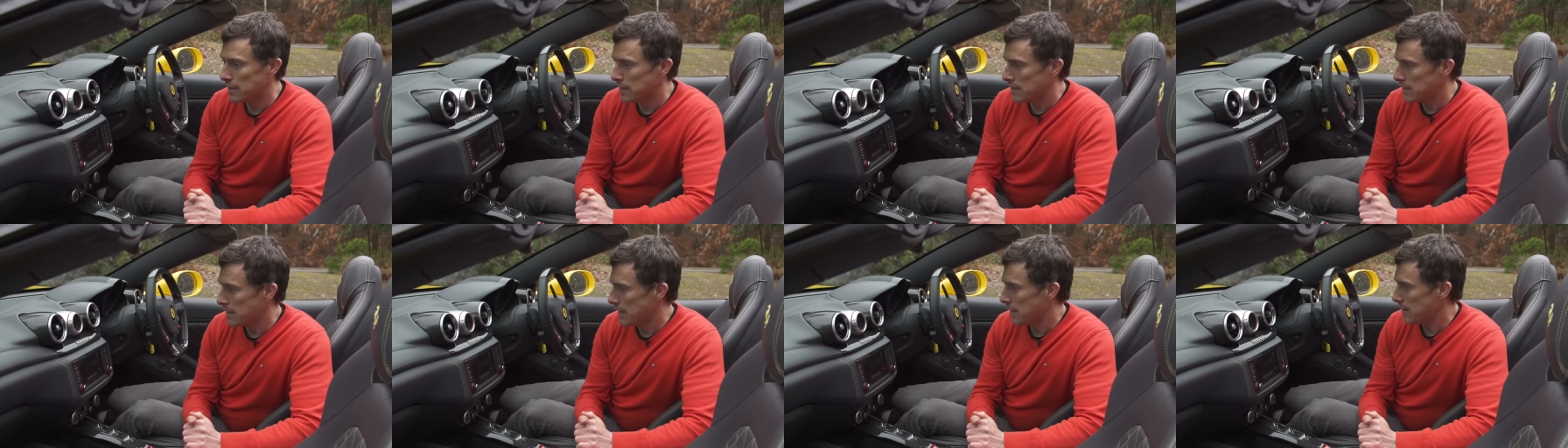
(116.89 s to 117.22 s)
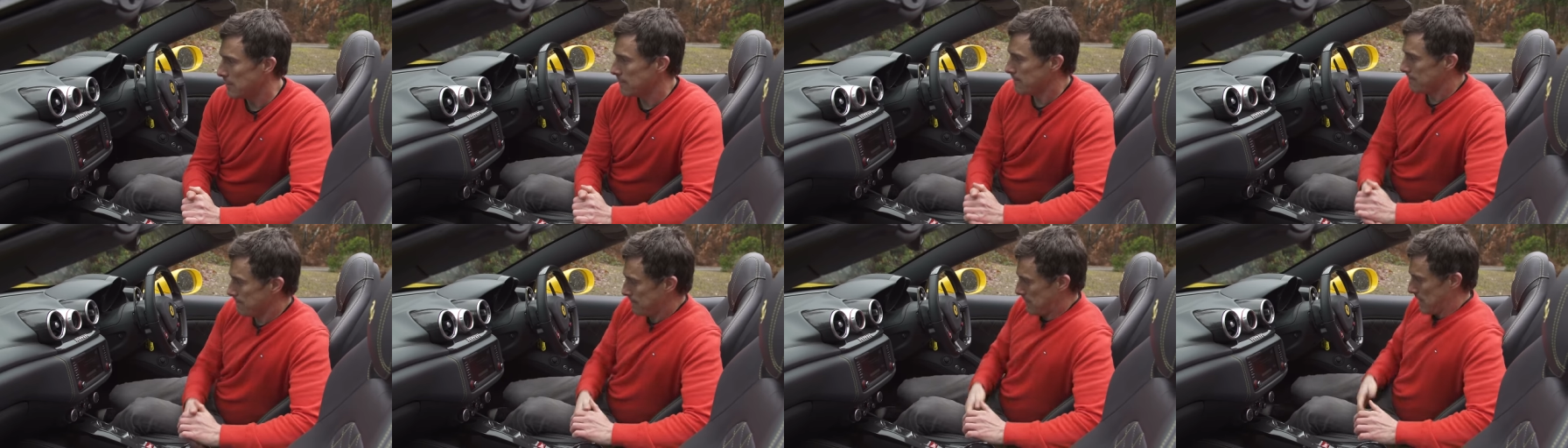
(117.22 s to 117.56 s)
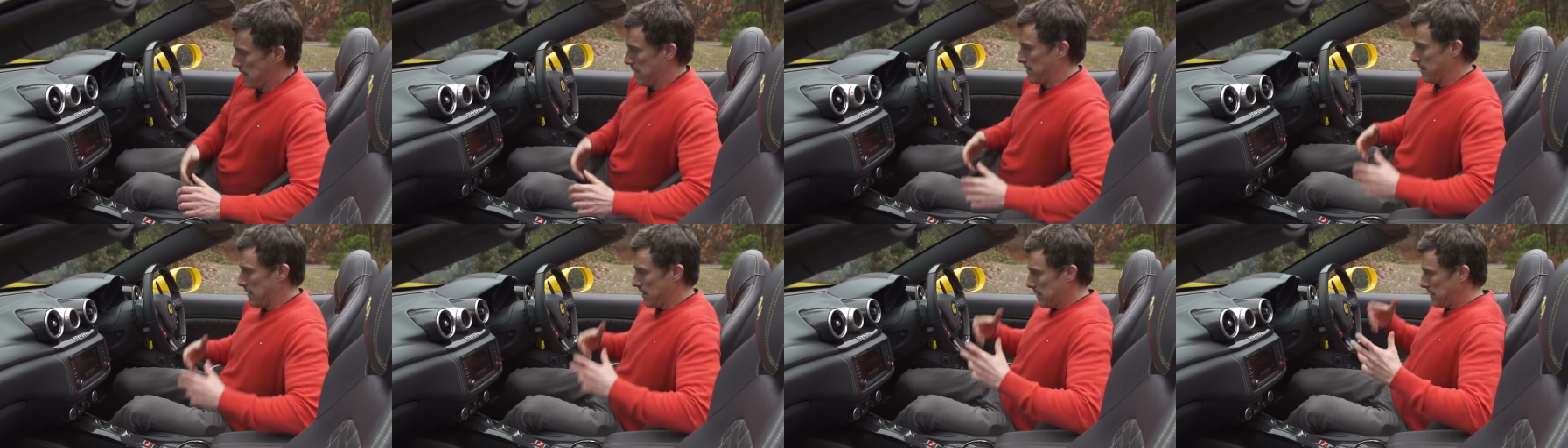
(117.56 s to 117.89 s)
Now,
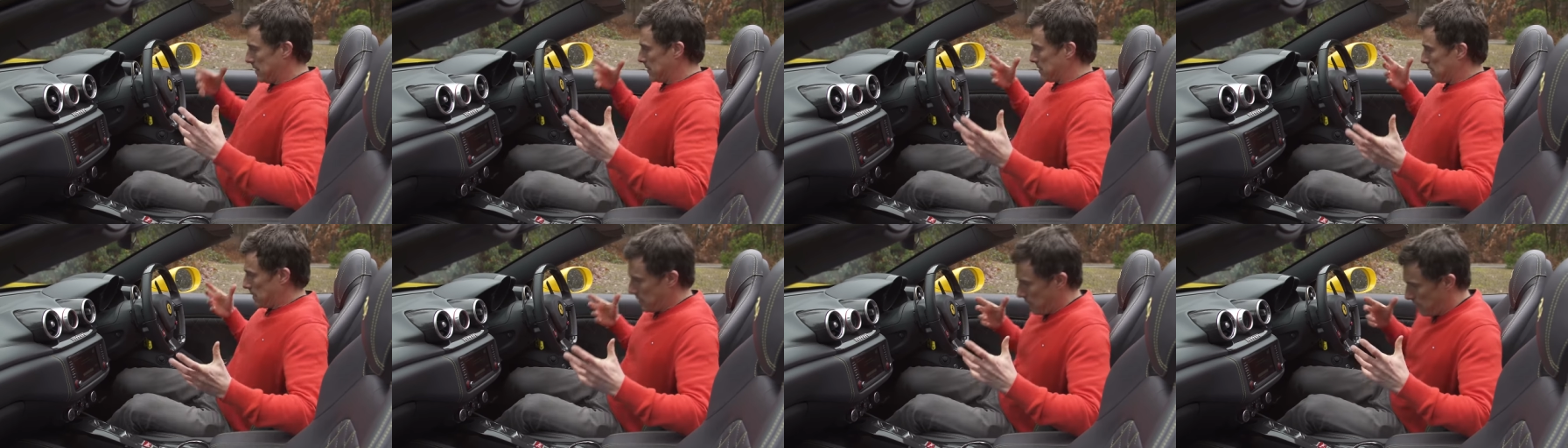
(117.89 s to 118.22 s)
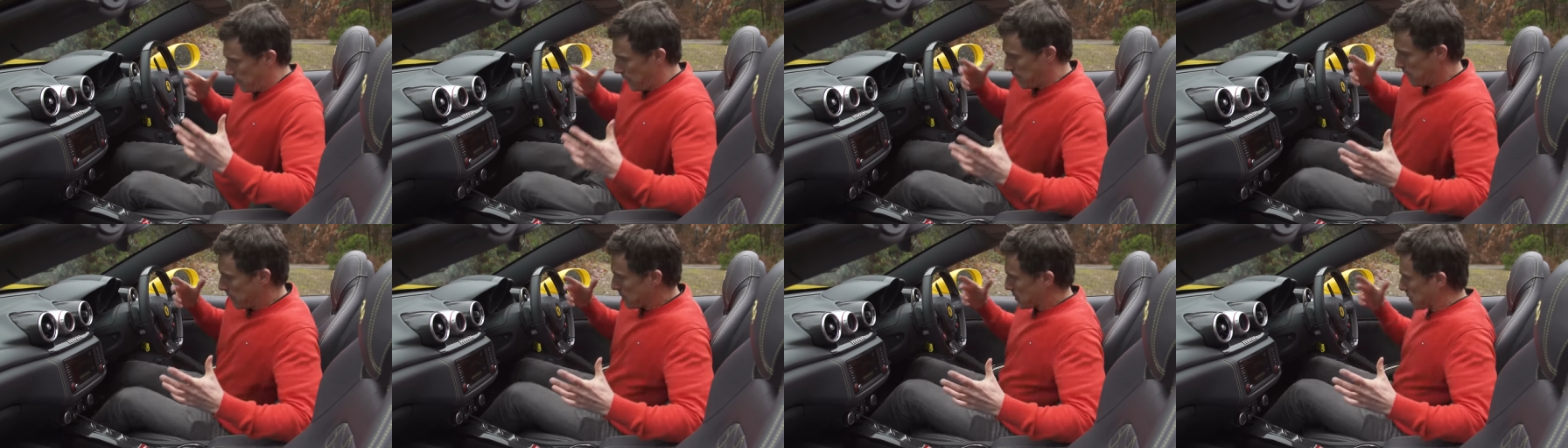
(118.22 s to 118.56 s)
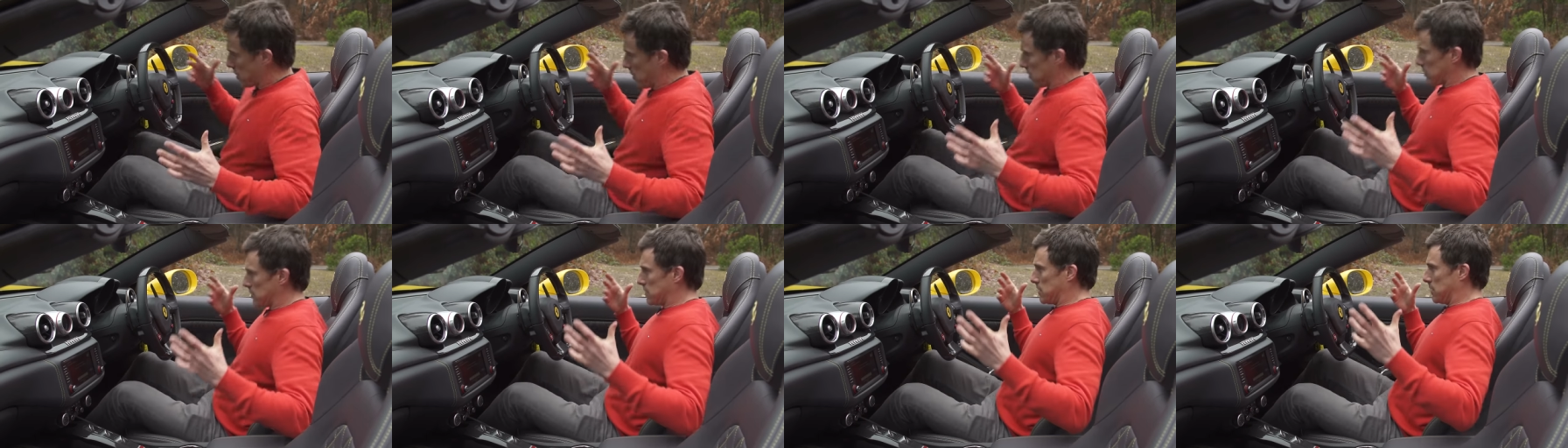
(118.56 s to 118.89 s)
yeah, it is a very nice
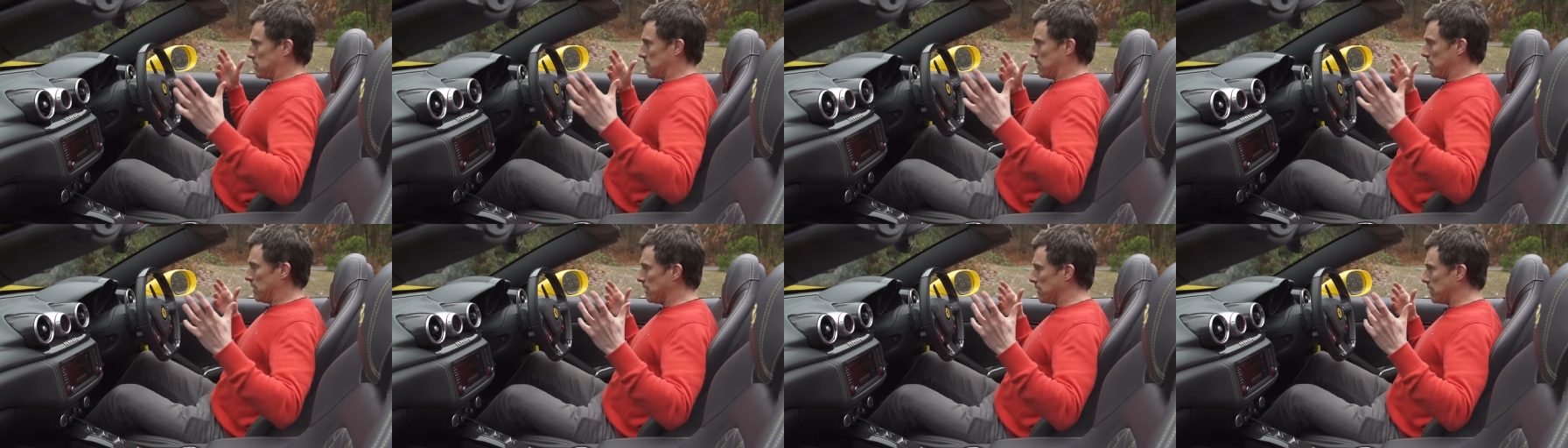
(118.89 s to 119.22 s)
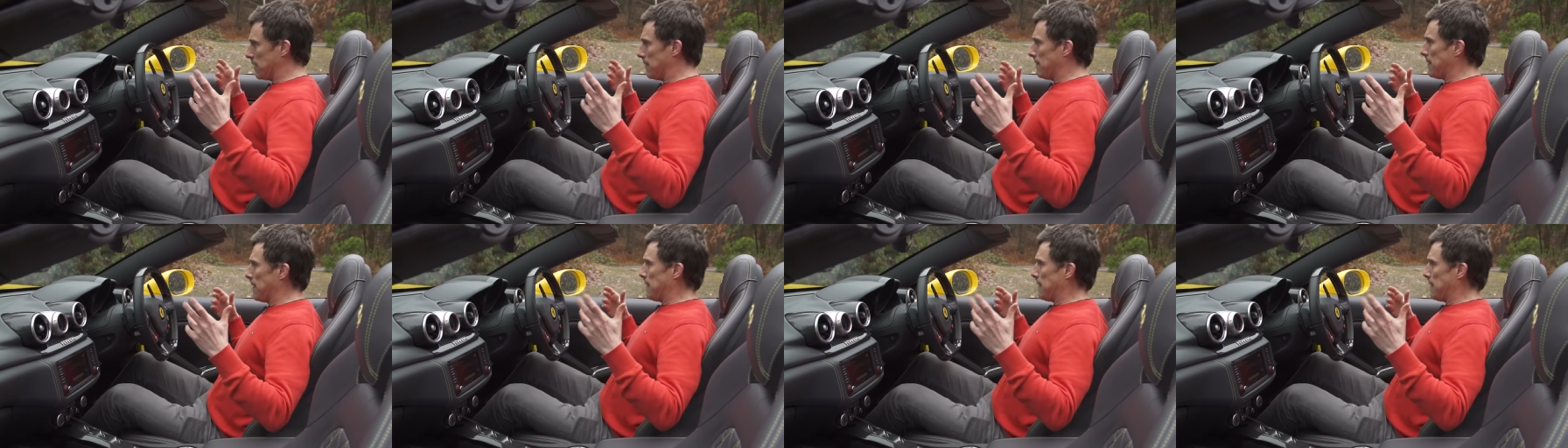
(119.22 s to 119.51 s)
car to sit in. And,